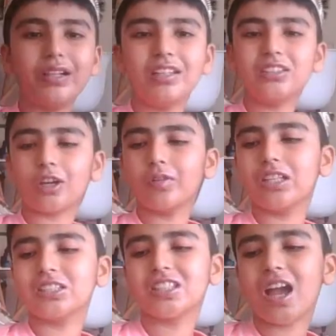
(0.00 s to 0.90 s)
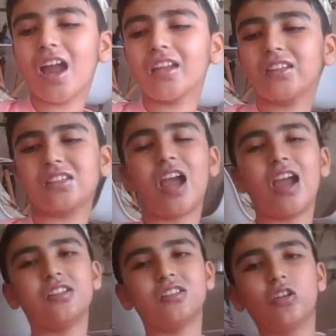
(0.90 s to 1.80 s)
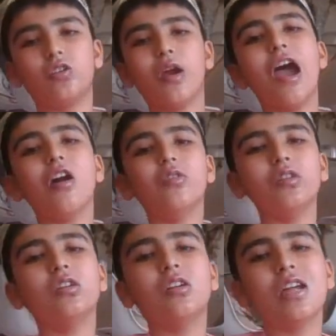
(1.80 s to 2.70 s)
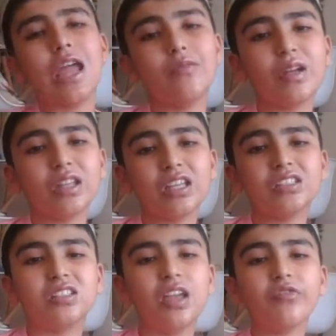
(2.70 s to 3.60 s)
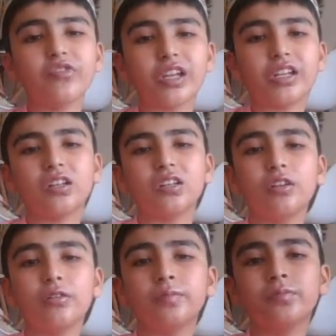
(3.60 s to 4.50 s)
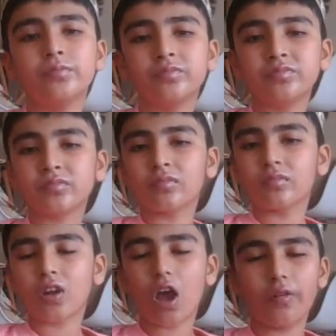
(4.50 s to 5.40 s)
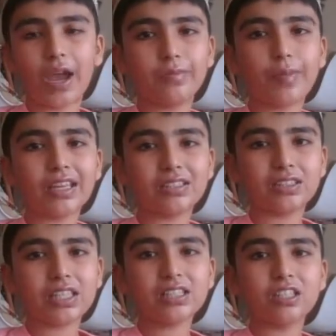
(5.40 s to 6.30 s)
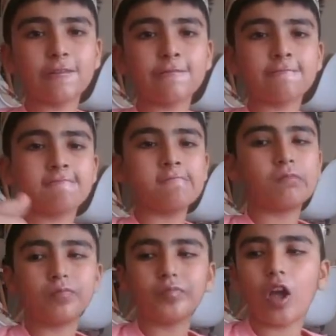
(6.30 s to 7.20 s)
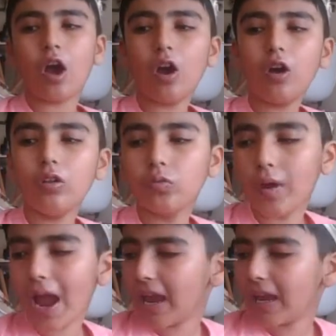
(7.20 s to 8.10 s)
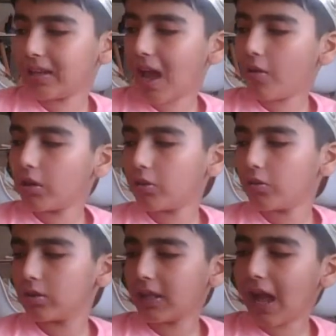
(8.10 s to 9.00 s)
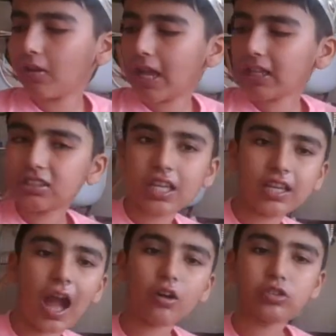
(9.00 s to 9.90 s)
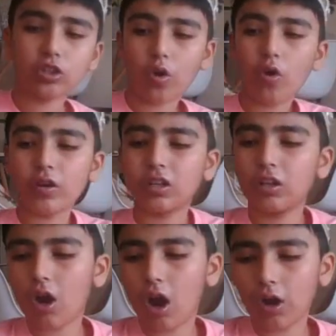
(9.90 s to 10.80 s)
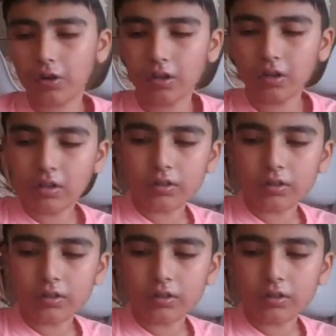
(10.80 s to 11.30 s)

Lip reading: buildings are in the sky is the ground, everything's different. All right, Pisces? All right, now let's take out your Oracle card.